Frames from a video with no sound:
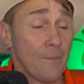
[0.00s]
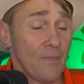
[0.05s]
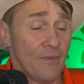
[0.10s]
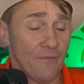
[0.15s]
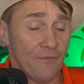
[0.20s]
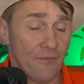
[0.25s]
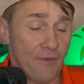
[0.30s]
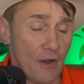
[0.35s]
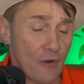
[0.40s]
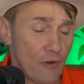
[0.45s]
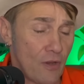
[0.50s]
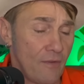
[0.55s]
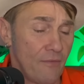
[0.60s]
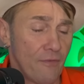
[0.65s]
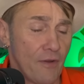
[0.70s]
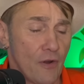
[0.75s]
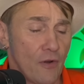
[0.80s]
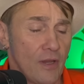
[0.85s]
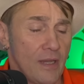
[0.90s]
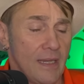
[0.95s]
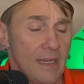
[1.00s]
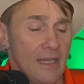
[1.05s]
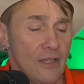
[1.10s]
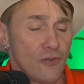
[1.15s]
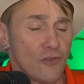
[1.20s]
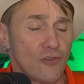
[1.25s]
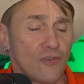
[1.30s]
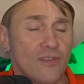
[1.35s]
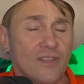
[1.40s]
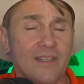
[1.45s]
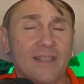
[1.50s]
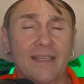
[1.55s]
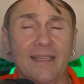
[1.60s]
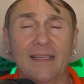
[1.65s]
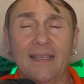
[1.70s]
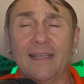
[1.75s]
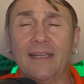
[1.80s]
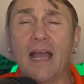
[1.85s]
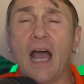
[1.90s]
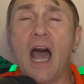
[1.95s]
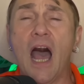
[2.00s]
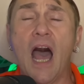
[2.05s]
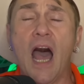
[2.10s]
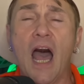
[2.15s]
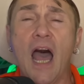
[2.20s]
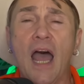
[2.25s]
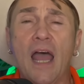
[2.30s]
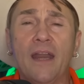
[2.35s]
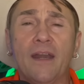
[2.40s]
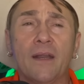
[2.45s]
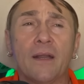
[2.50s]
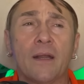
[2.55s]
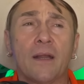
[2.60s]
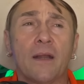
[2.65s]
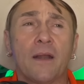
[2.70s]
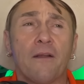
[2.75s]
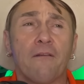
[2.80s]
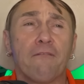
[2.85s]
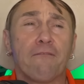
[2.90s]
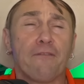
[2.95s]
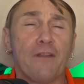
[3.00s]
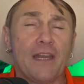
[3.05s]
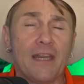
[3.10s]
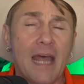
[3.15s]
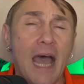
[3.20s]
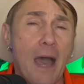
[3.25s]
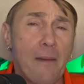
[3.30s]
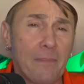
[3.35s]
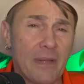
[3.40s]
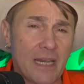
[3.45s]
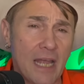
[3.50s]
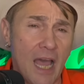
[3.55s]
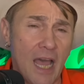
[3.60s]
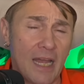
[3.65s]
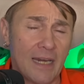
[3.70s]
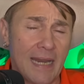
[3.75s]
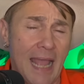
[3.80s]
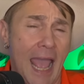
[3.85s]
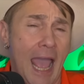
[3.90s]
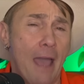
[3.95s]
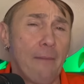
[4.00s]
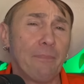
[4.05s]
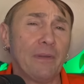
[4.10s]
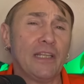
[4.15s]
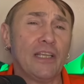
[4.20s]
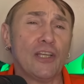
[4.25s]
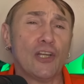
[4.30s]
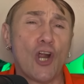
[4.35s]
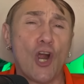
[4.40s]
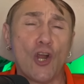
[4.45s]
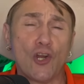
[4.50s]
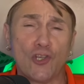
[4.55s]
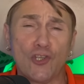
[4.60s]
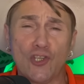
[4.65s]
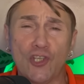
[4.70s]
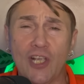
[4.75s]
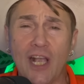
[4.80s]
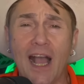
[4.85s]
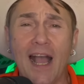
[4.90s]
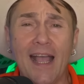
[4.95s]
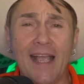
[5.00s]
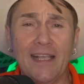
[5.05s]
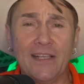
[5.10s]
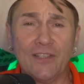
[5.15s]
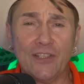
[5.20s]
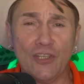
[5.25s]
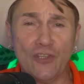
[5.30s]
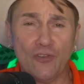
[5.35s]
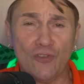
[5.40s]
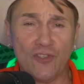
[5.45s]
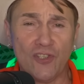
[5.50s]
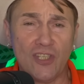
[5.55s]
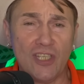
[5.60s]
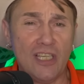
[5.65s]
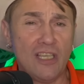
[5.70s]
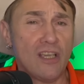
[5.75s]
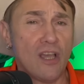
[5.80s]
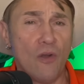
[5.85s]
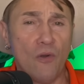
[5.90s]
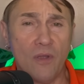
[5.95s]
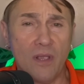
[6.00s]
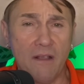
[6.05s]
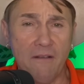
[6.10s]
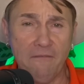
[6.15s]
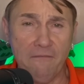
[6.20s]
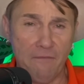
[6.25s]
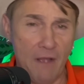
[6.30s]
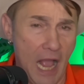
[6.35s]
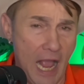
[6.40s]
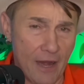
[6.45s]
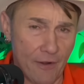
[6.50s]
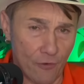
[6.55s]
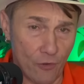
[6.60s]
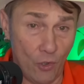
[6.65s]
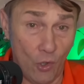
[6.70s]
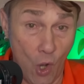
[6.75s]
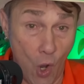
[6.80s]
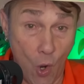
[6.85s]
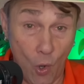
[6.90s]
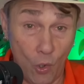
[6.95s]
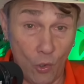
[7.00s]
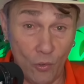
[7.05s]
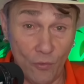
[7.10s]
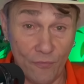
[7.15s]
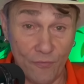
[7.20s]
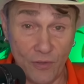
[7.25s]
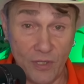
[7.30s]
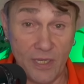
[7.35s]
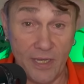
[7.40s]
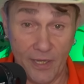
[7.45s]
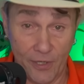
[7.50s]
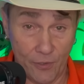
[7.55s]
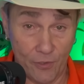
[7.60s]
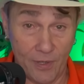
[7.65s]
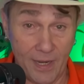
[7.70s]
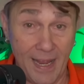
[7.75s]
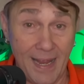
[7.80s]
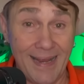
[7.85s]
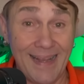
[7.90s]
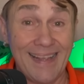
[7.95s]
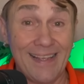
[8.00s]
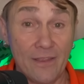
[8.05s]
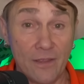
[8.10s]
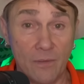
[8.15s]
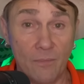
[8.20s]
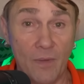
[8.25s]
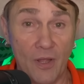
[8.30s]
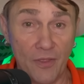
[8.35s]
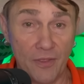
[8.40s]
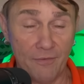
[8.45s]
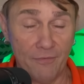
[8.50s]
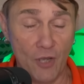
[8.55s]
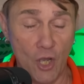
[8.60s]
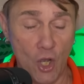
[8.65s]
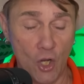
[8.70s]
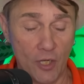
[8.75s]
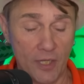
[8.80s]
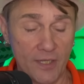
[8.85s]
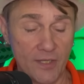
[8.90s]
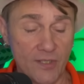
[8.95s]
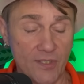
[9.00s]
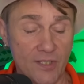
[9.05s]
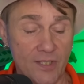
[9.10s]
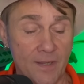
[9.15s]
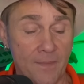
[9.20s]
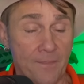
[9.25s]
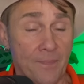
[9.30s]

Very, very interesting and odd phenomenon happening in our skies that you'll see going viral all over the internet in the month of August.